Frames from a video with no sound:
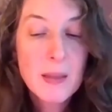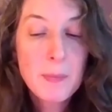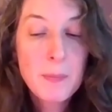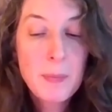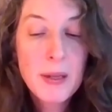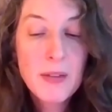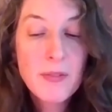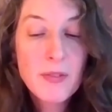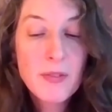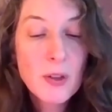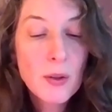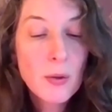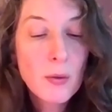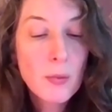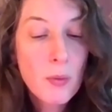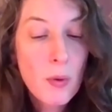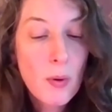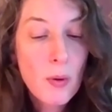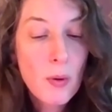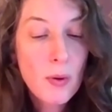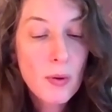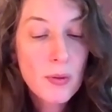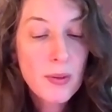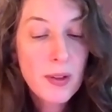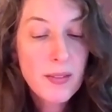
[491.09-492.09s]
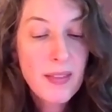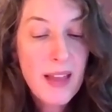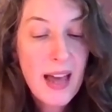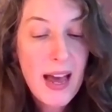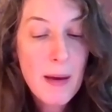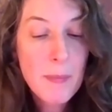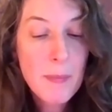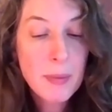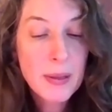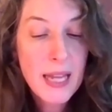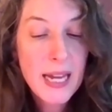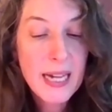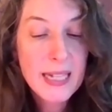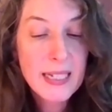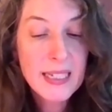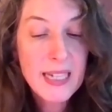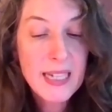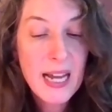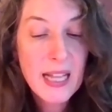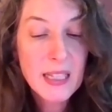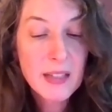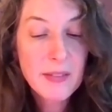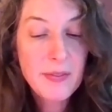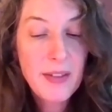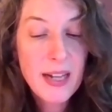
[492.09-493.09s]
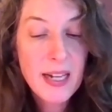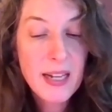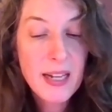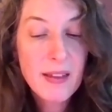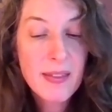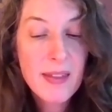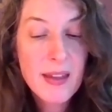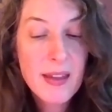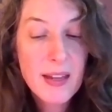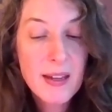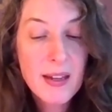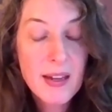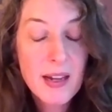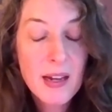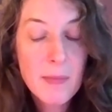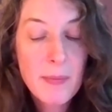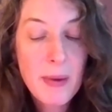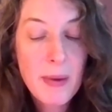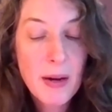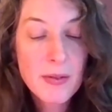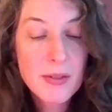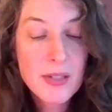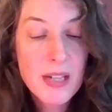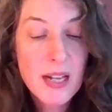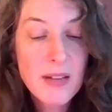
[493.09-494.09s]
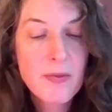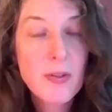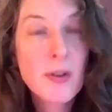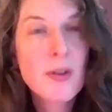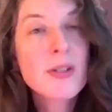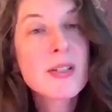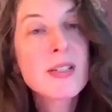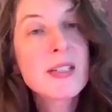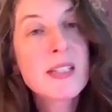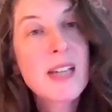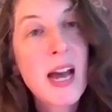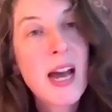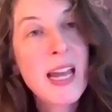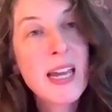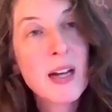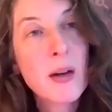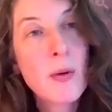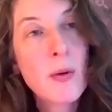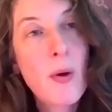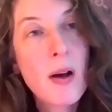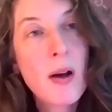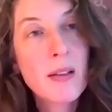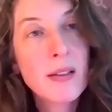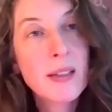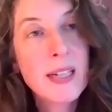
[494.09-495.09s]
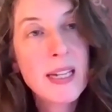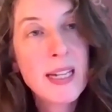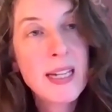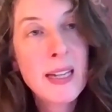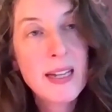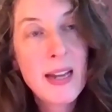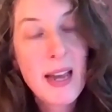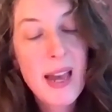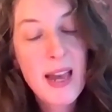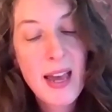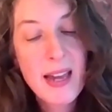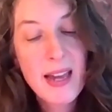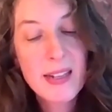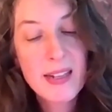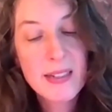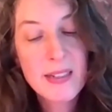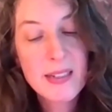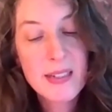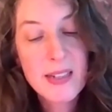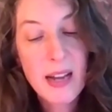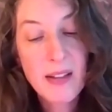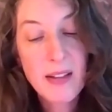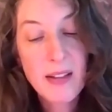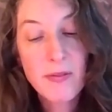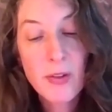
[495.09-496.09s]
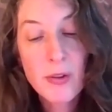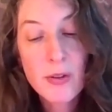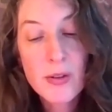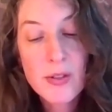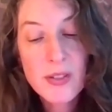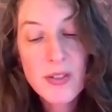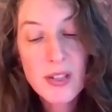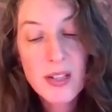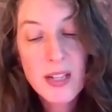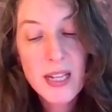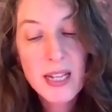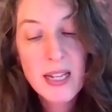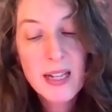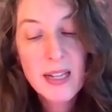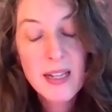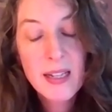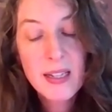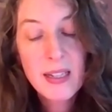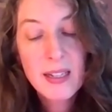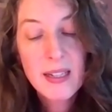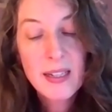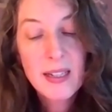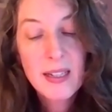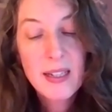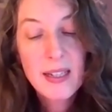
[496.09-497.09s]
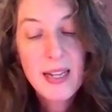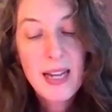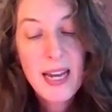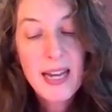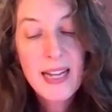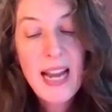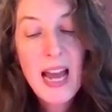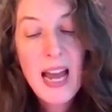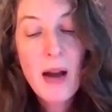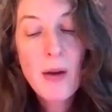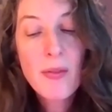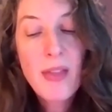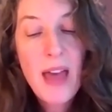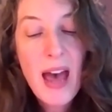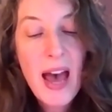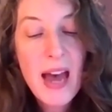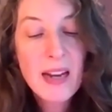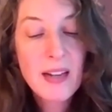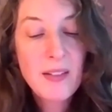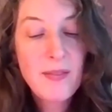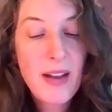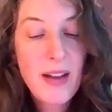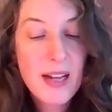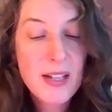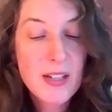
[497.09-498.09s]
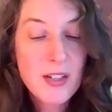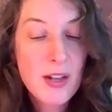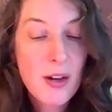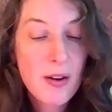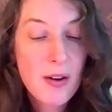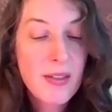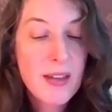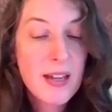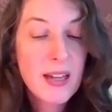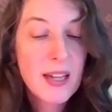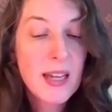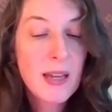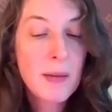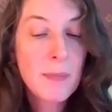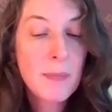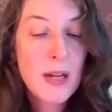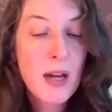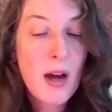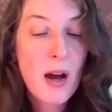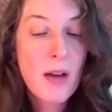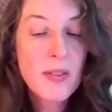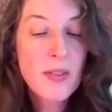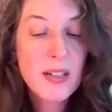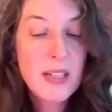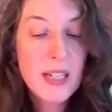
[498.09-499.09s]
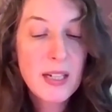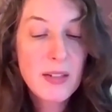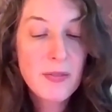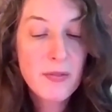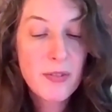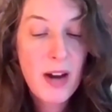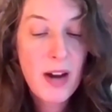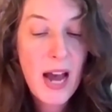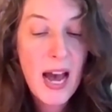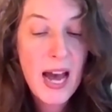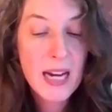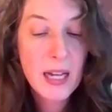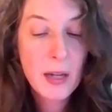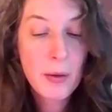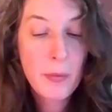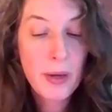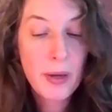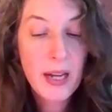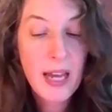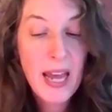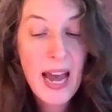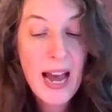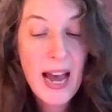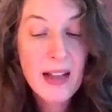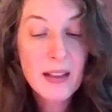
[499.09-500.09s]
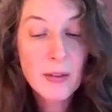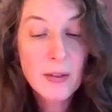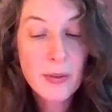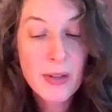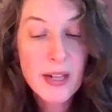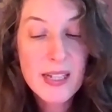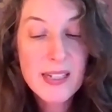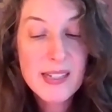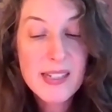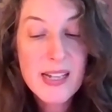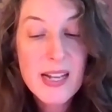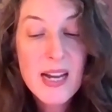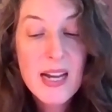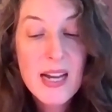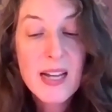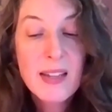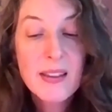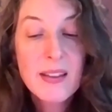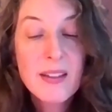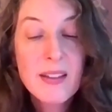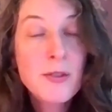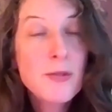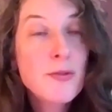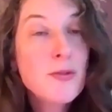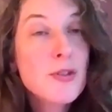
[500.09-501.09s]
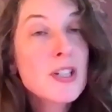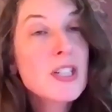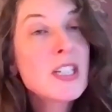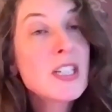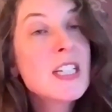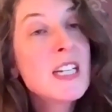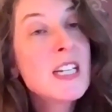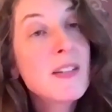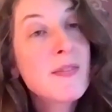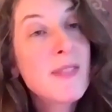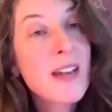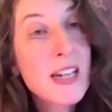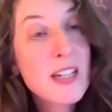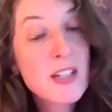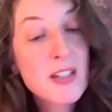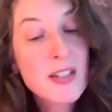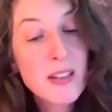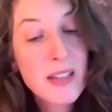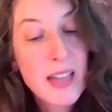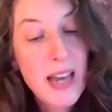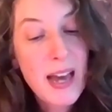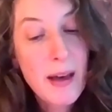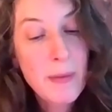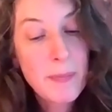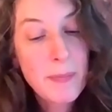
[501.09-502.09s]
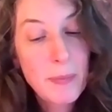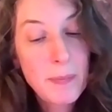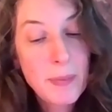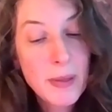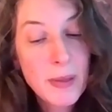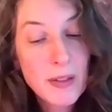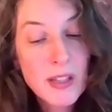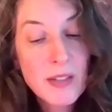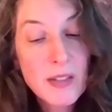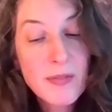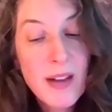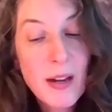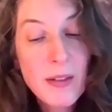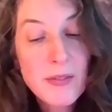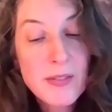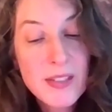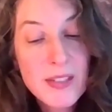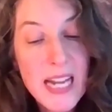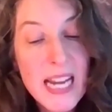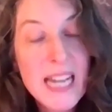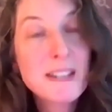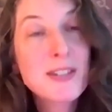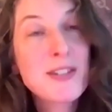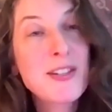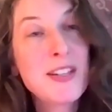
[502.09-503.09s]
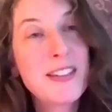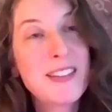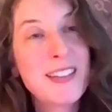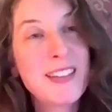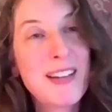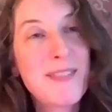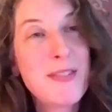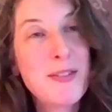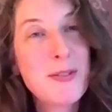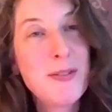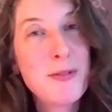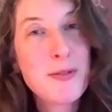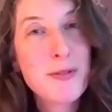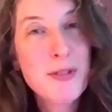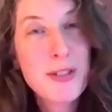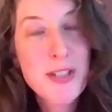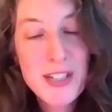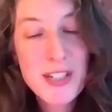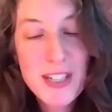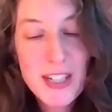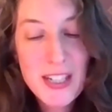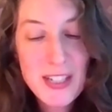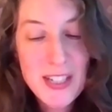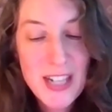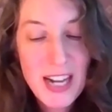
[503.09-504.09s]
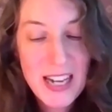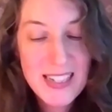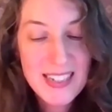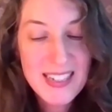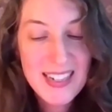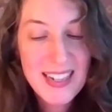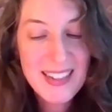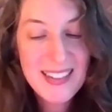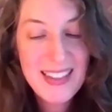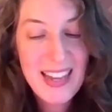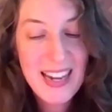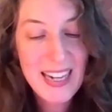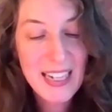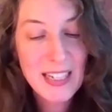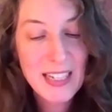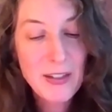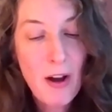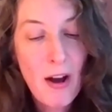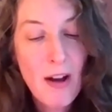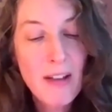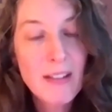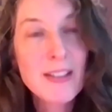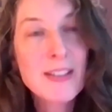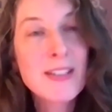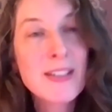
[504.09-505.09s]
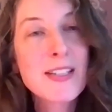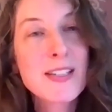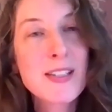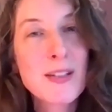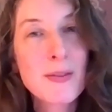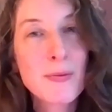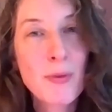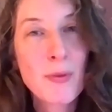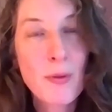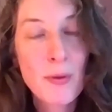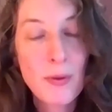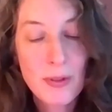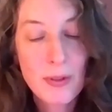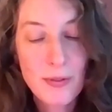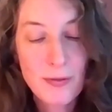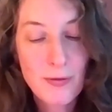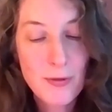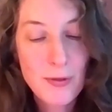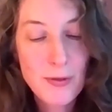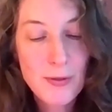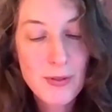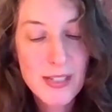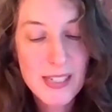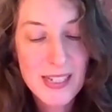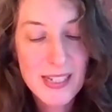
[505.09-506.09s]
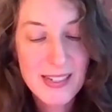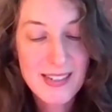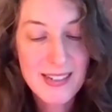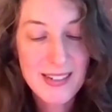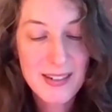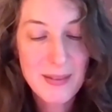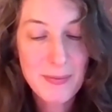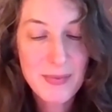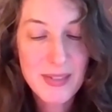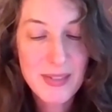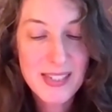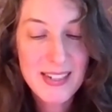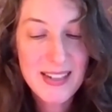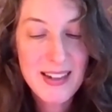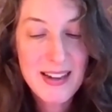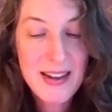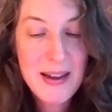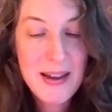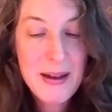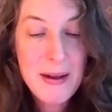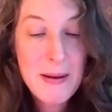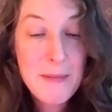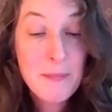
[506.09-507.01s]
the pivotal role the lab played in elevating thinking about diverse diet quality and diversity, and how that advanced our thinking beyond the need for adequate calories. The Nutrition Innovation Lab built the foundation of a nutrition agenda that acknowledges the role of food systems.